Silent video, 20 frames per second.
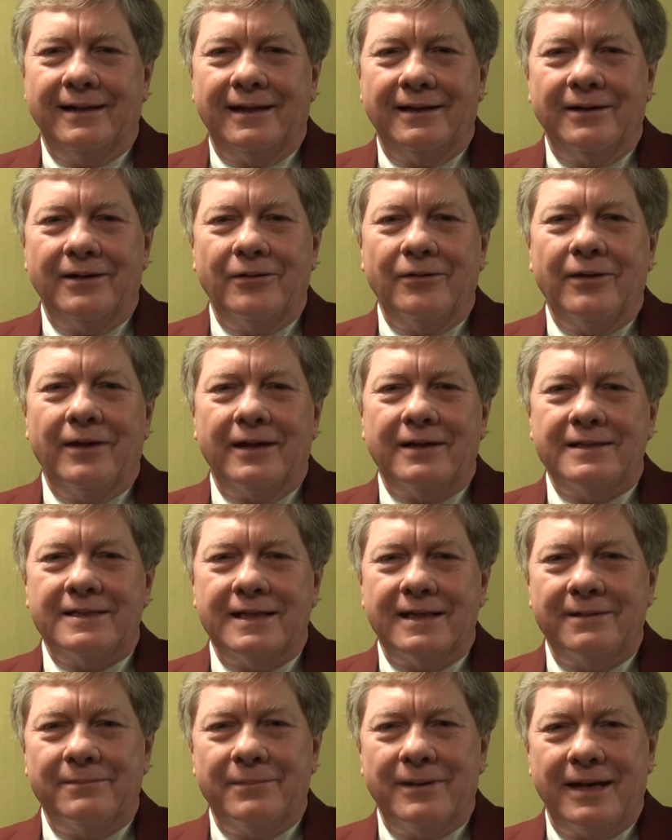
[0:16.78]
I know that
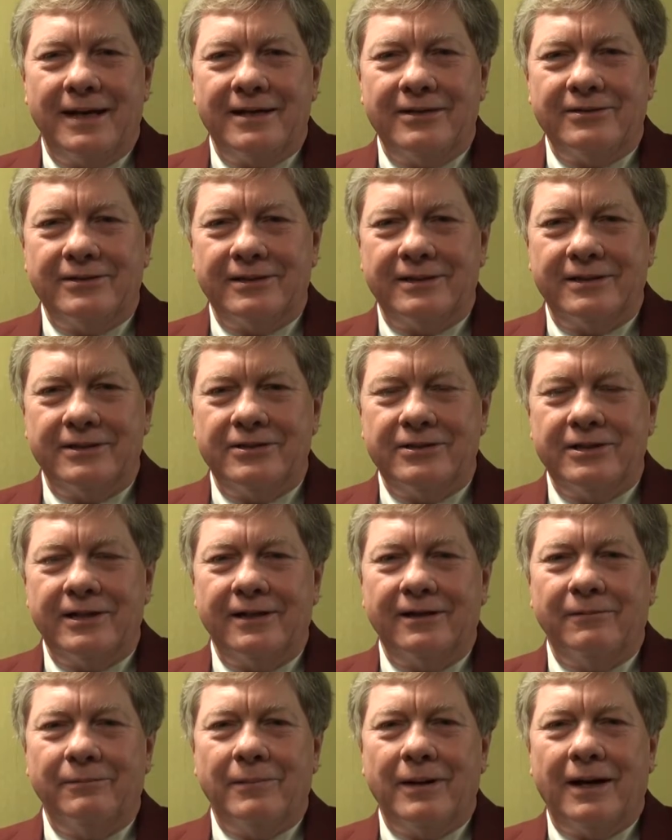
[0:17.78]
same passion is
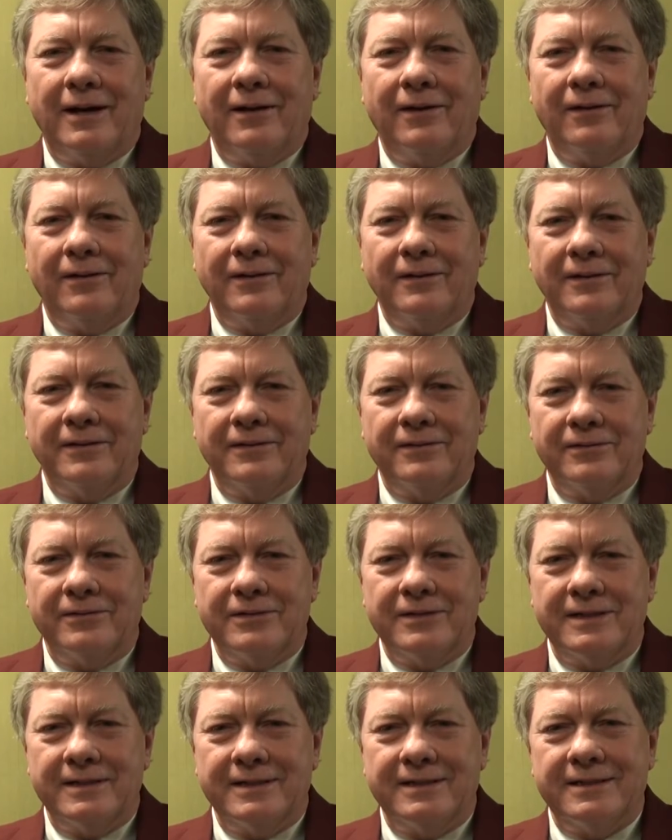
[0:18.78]
shared by all
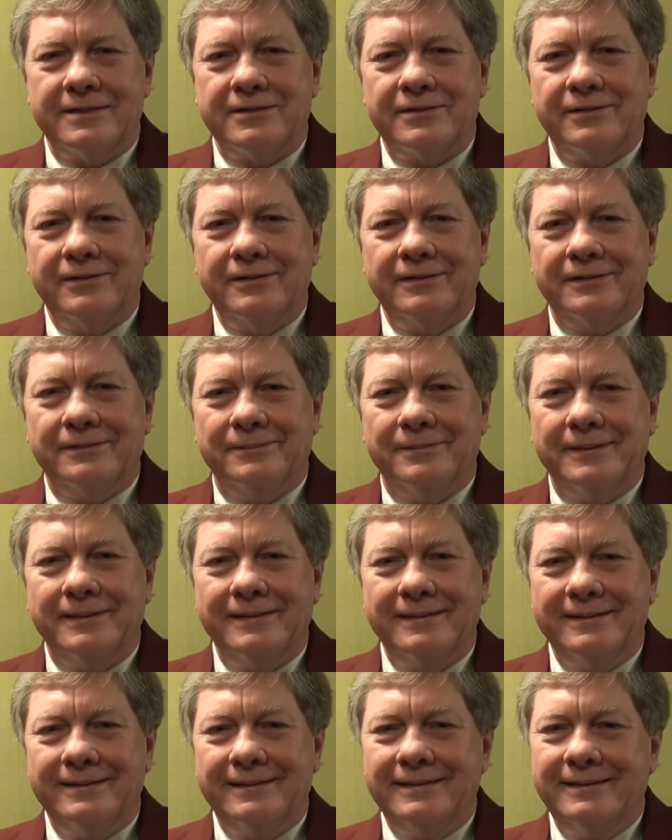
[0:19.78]
others in this group.
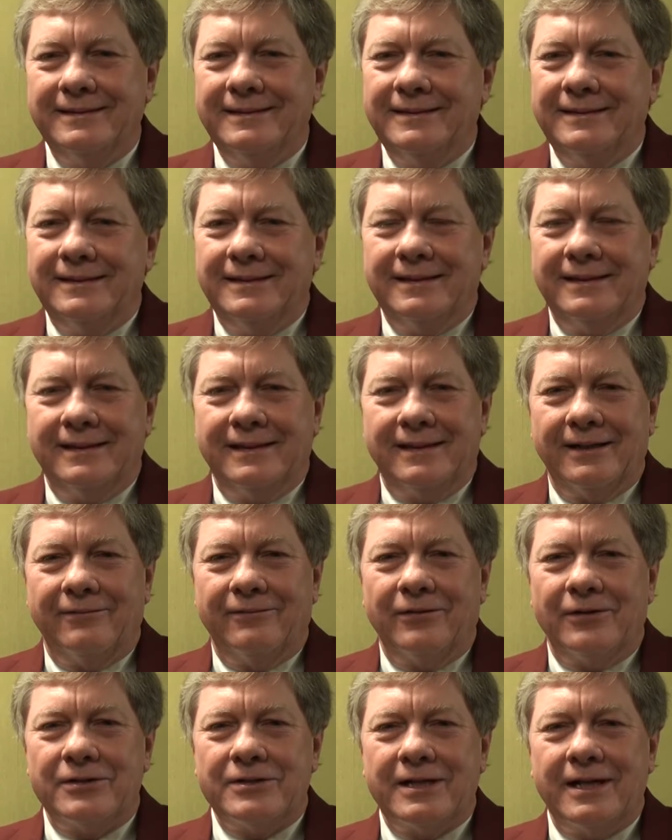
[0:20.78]
And I
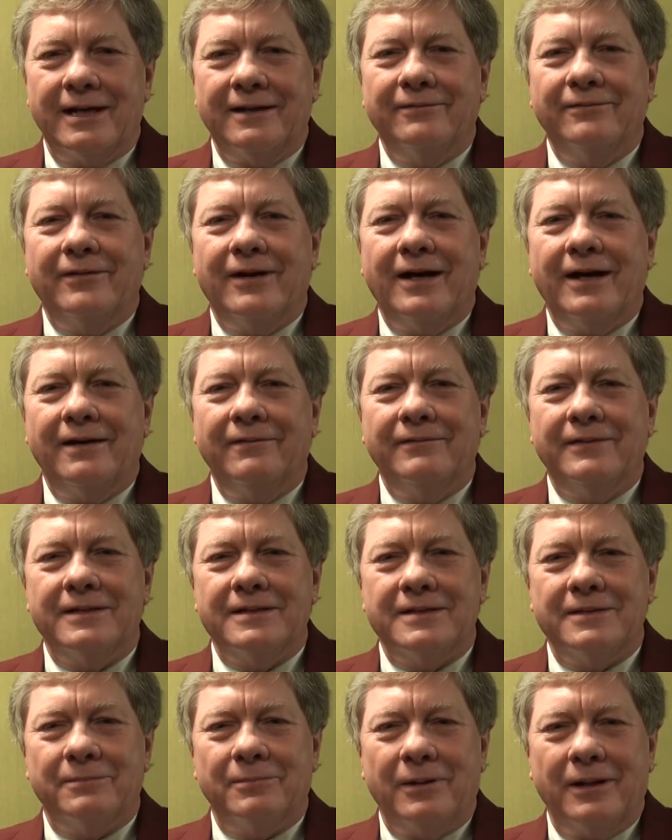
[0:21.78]
first got involved
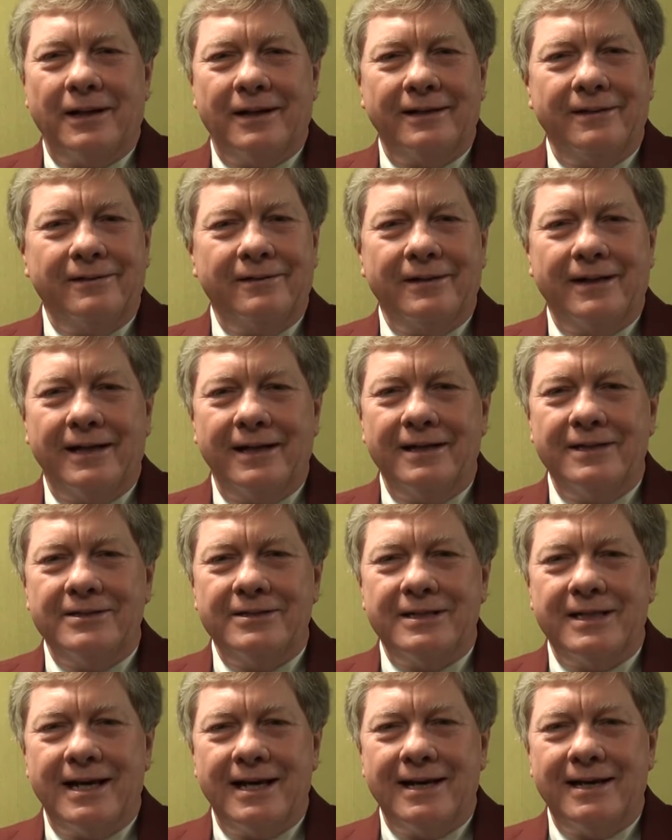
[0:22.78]
as a player at
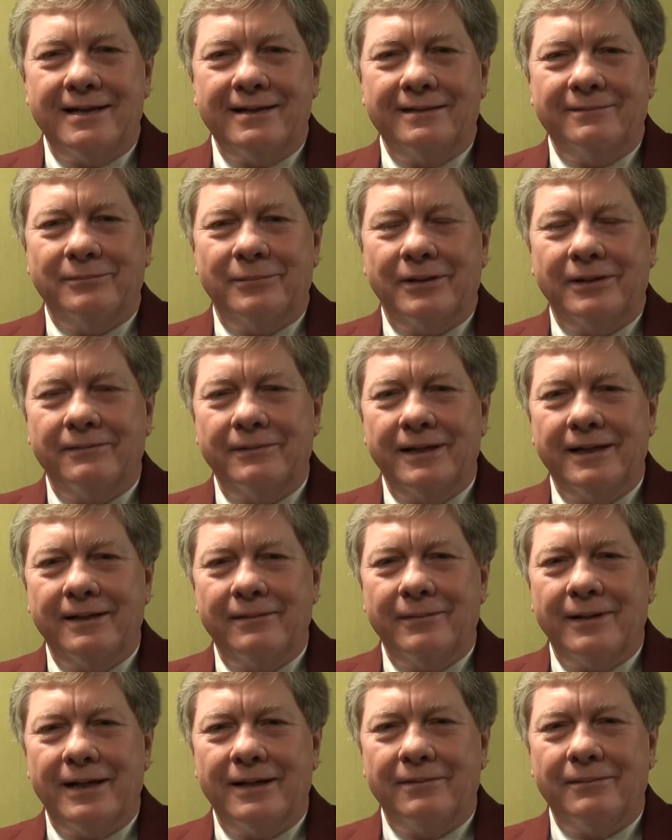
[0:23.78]
age 9 in
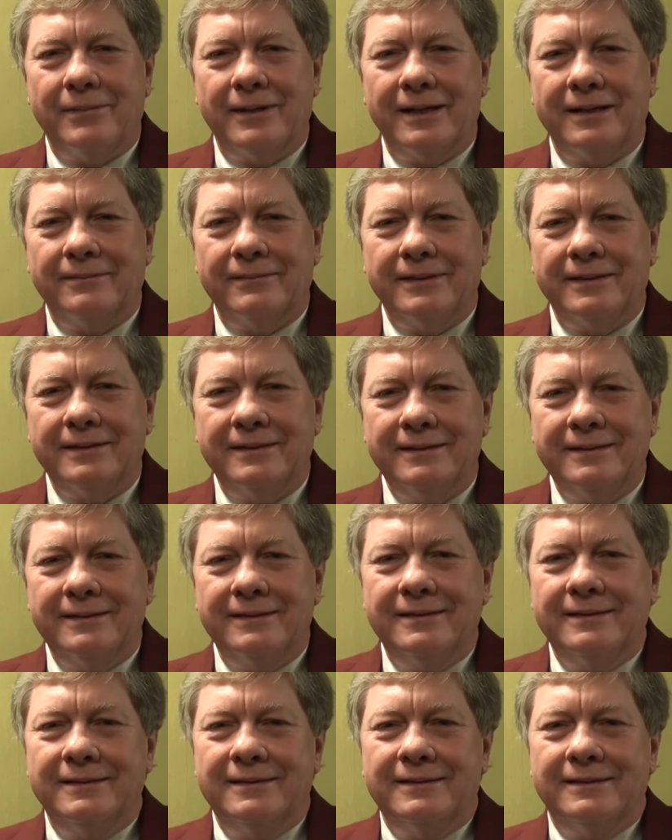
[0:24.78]
Birmingham, Alabama,
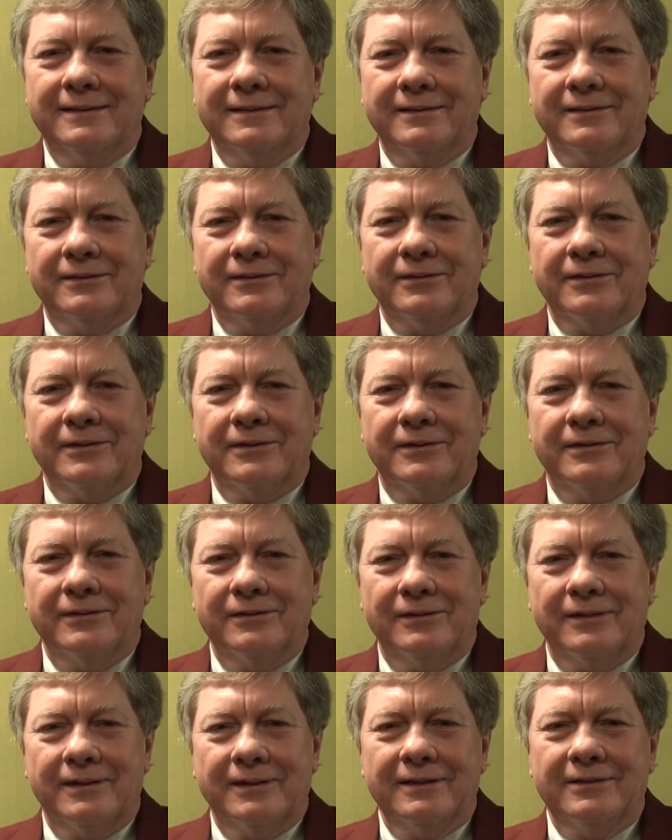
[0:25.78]
under the
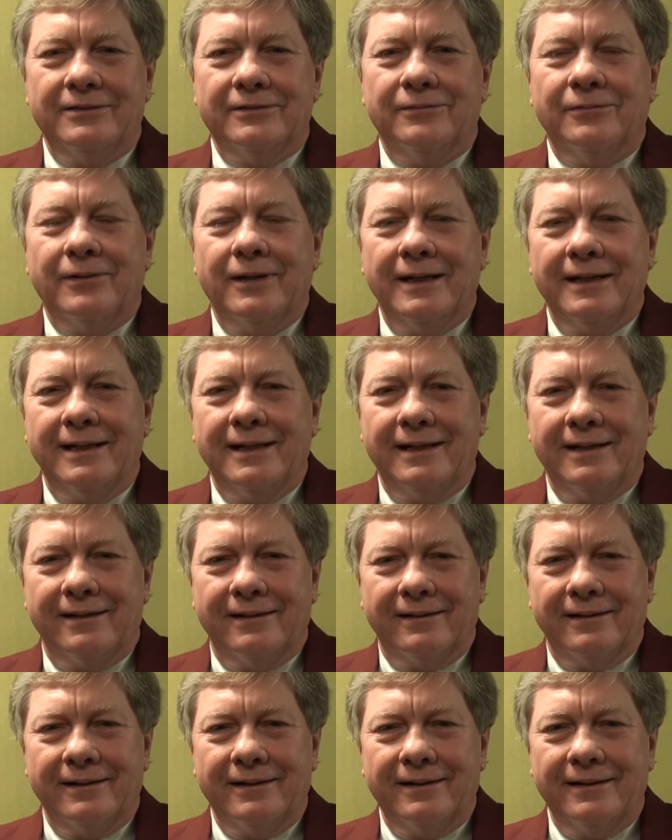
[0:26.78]
tutelage of Wade
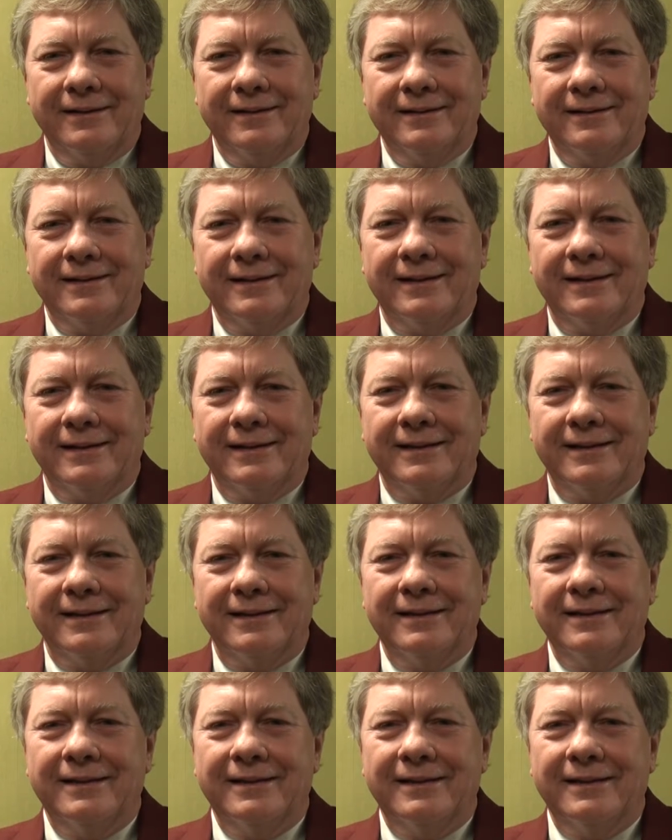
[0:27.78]
Heron. And